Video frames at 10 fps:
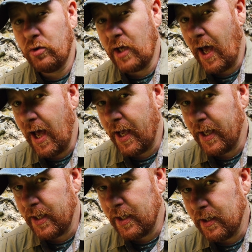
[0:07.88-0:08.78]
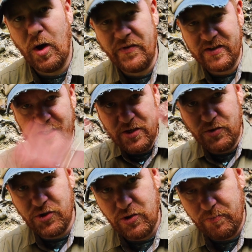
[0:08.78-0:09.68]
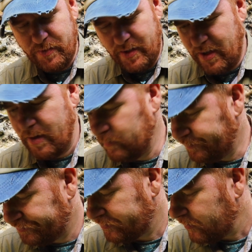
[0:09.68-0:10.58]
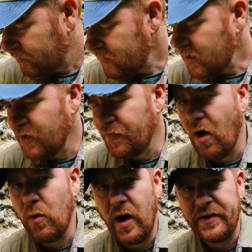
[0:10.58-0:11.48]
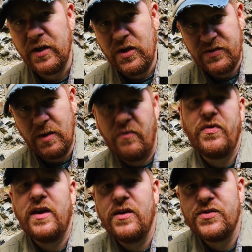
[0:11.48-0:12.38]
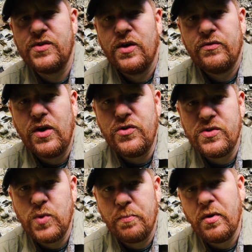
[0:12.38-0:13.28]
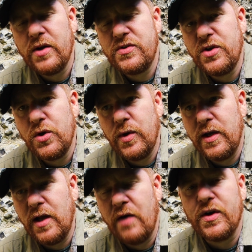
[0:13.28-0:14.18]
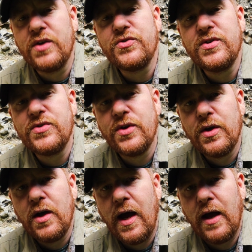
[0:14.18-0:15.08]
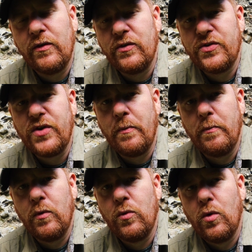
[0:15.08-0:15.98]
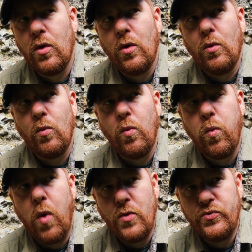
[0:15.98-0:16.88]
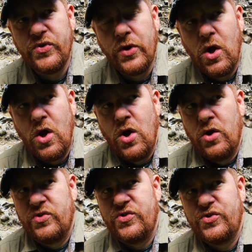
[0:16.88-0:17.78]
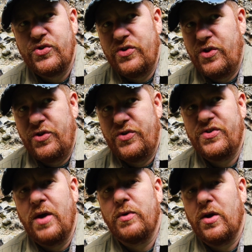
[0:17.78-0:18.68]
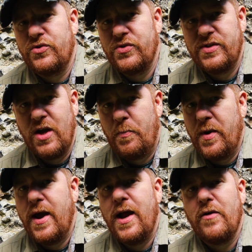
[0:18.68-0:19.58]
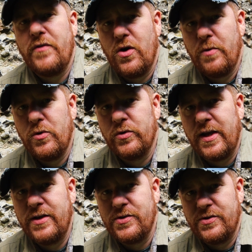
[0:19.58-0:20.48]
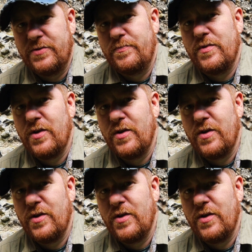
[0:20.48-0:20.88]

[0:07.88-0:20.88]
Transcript: UK. Obviously YouTube is far and wide. Some of these dangers will apply to you in other countries and some won't. Some countries there'll be a hell of a lot more dangers.